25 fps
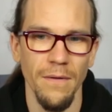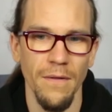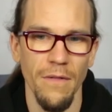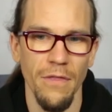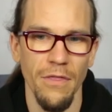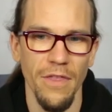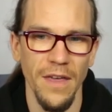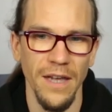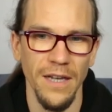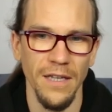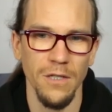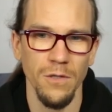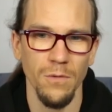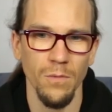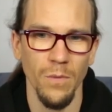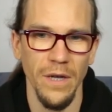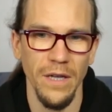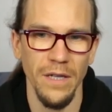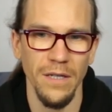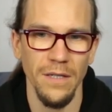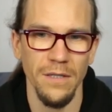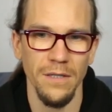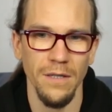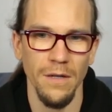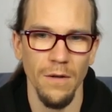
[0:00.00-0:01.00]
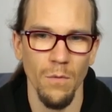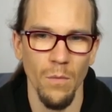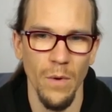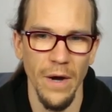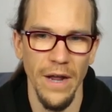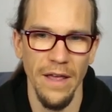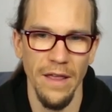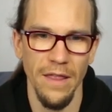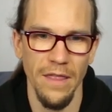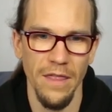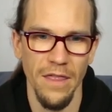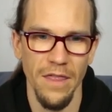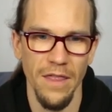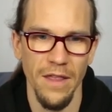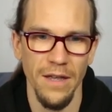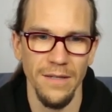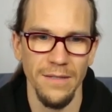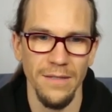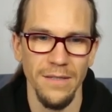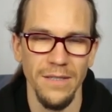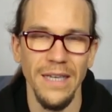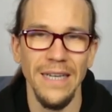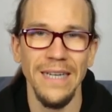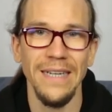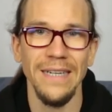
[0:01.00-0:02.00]
things with
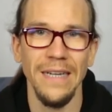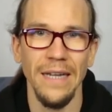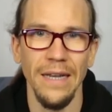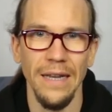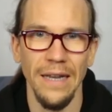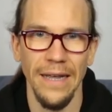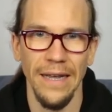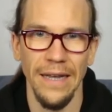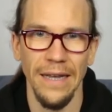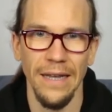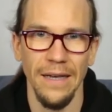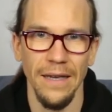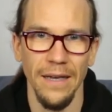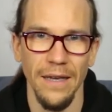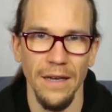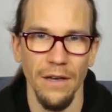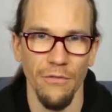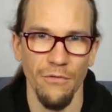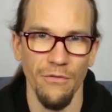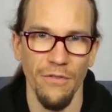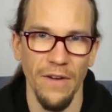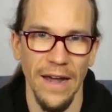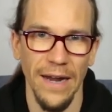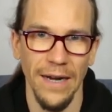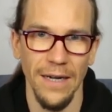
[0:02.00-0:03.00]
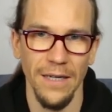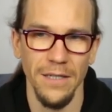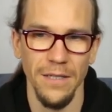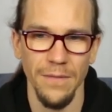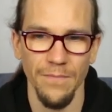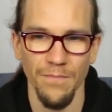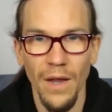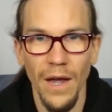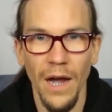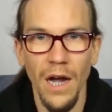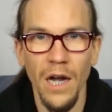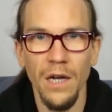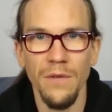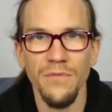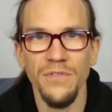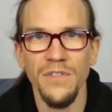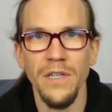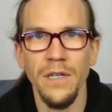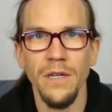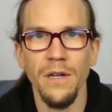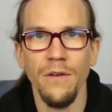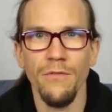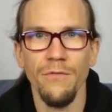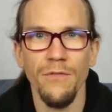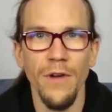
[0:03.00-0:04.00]
signaling effect. I have
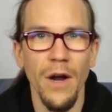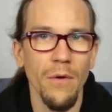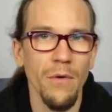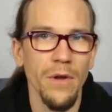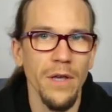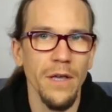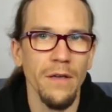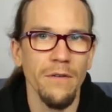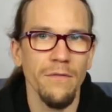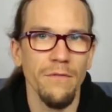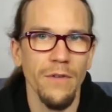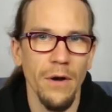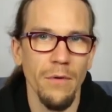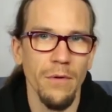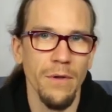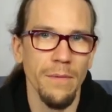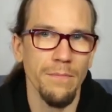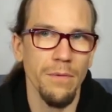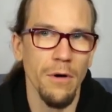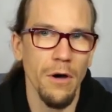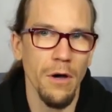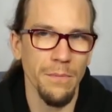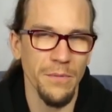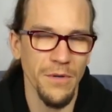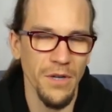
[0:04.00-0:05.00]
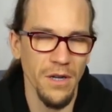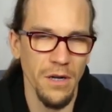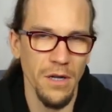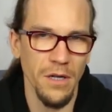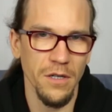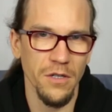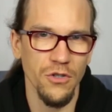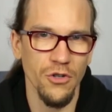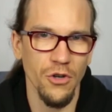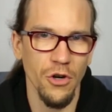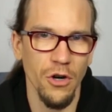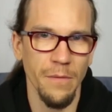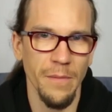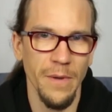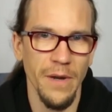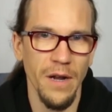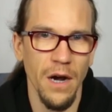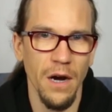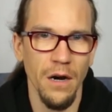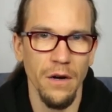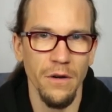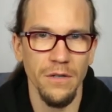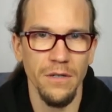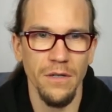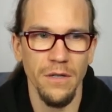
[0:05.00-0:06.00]
seen a very, very popular German
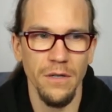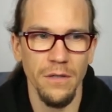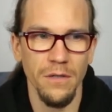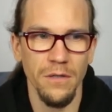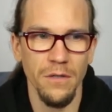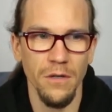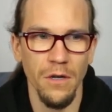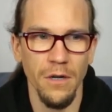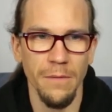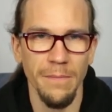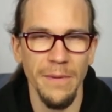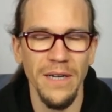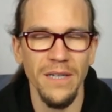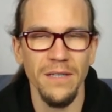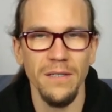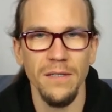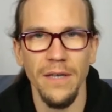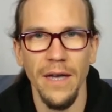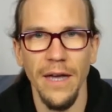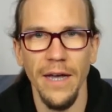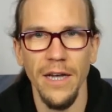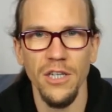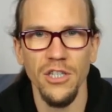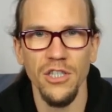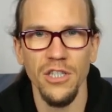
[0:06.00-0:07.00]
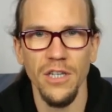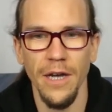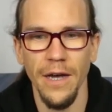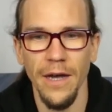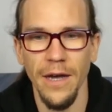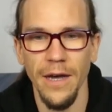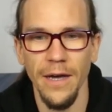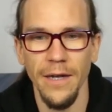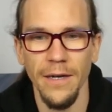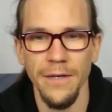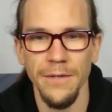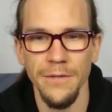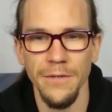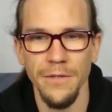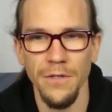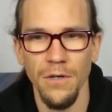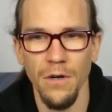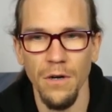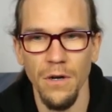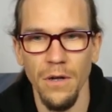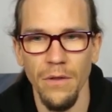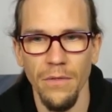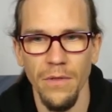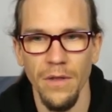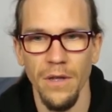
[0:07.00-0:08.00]
artist on a big stage, and
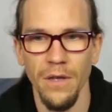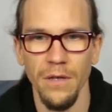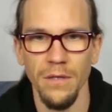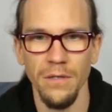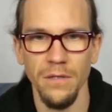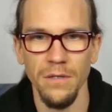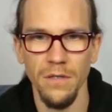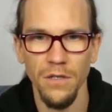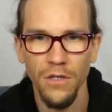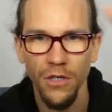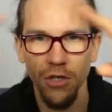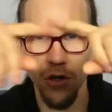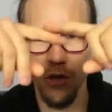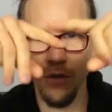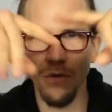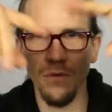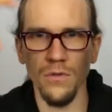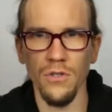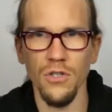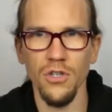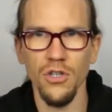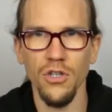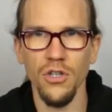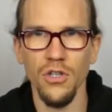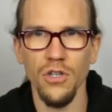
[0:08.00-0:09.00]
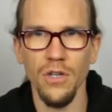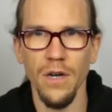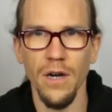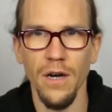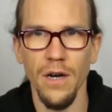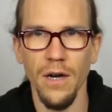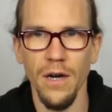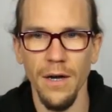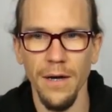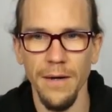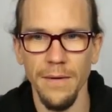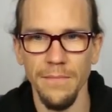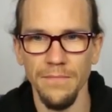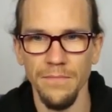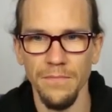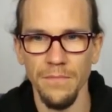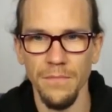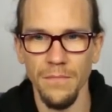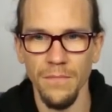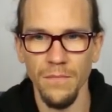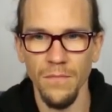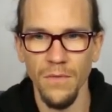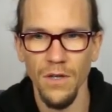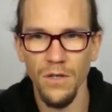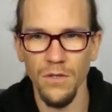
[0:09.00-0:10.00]
on his huge
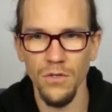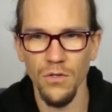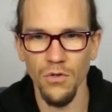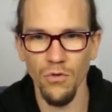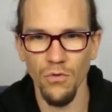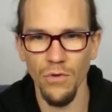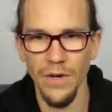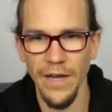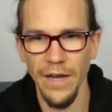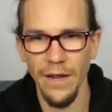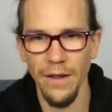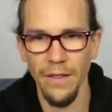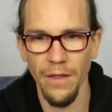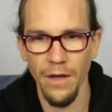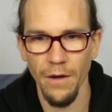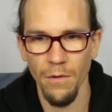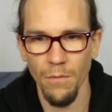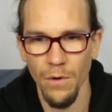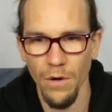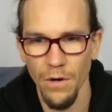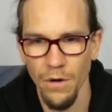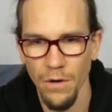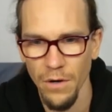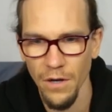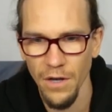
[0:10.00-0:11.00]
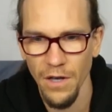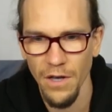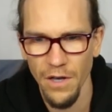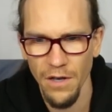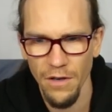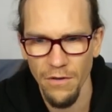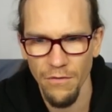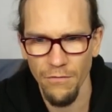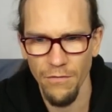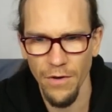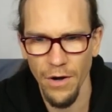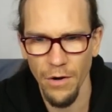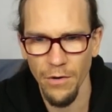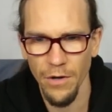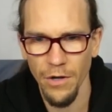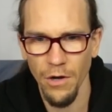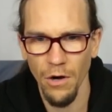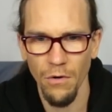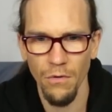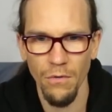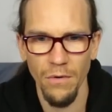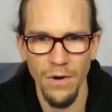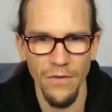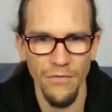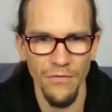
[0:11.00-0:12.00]
screen there were very
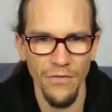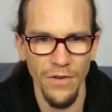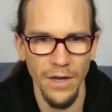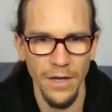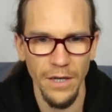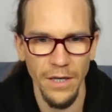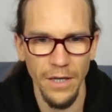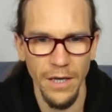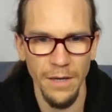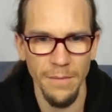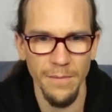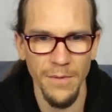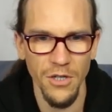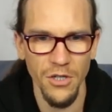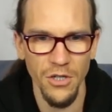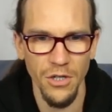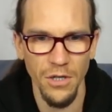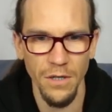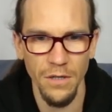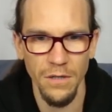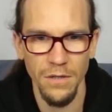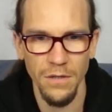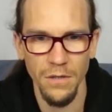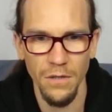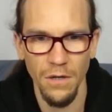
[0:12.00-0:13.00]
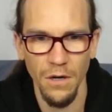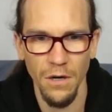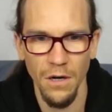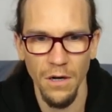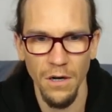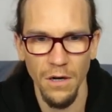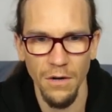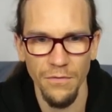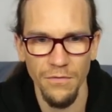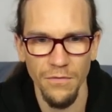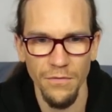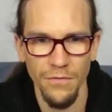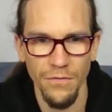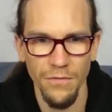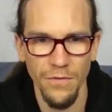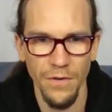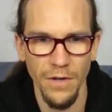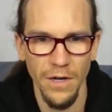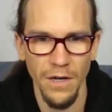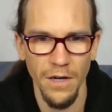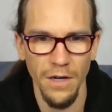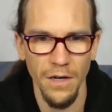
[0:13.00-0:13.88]
horrific images of